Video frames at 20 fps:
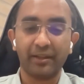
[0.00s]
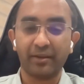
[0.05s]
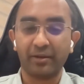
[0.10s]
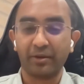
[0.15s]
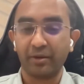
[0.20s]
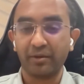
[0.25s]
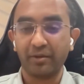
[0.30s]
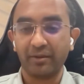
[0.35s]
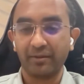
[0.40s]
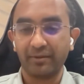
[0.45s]
I
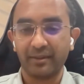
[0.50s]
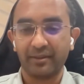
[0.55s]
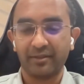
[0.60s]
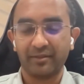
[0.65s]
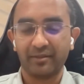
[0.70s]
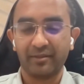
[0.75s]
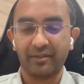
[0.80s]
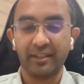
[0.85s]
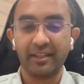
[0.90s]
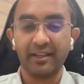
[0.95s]
don't know if it's
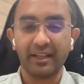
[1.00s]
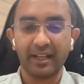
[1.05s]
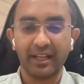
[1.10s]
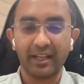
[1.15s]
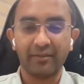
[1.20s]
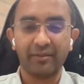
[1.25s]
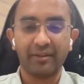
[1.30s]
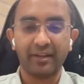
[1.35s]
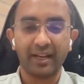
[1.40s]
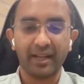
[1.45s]
still
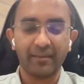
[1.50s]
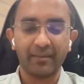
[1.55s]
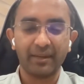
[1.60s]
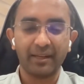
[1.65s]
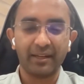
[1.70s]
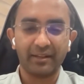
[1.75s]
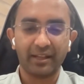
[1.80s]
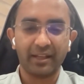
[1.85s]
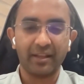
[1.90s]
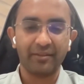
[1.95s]
as reliable
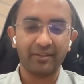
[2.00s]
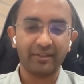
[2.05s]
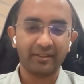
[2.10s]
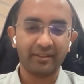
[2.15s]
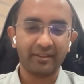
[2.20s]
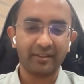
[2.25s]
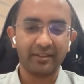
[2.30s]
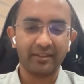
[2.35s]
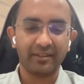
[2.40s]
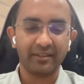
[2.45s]
as
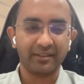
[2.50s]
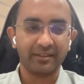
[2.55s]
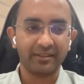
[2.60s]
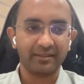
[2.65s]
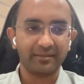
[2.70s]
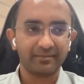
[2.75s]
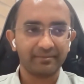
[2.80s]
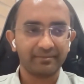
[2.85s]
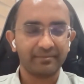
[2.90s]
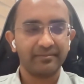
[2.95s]

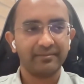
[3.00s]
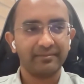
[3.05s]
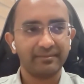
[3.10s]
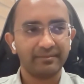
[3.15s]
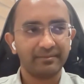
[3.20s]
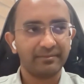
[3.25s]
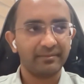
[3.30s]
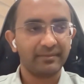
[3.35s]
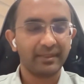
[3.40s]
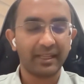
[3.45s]

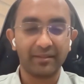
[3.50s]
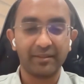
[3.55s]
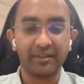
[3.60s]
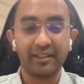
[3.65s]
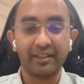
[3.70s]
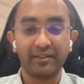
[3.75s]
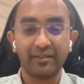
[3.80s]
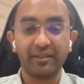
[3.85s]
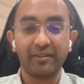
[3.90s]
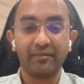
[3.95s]
it
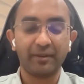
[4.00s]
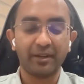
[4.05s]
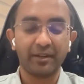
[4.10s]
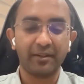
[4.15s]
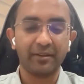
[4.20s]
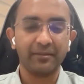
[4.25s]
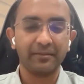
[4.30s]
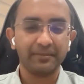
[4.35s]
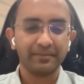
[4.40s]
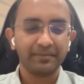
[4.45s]
is in
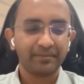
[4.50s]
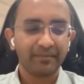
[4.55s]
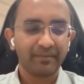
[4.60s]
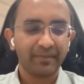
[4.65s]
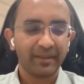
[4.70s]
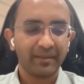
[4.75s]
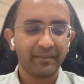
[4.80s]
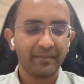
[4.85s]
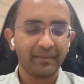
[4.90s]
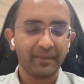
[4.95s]
Flutter,
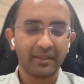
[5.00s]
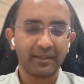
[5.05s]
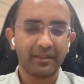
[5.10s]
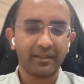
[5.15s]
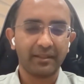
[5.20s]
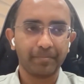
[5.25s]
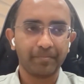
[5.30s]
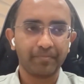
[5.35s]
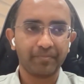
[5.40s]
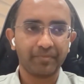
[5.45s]
but
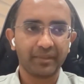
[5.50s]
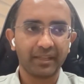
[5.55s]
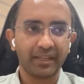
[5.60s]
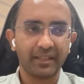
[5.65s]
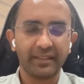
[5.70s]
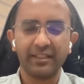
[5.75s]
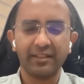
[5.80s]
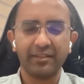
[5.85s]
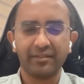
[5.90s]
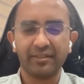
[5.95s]

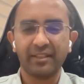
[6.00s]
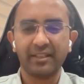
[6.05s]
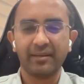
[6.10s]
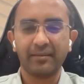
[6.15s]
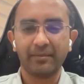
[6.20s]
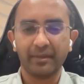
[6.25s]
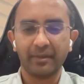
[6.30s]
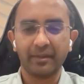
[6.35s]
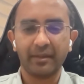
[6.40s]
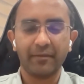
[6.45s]
I think it's there
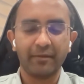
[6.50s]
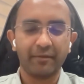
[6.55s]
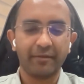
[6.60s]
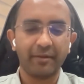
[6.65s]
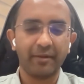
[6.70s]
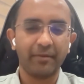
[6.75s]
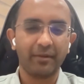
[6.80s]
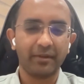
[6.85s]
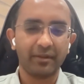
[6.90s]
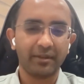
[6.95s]
in every
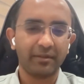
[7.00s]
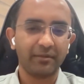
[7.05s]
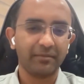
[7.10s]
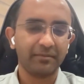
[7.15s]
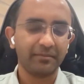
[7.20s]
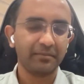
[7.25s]
framework now.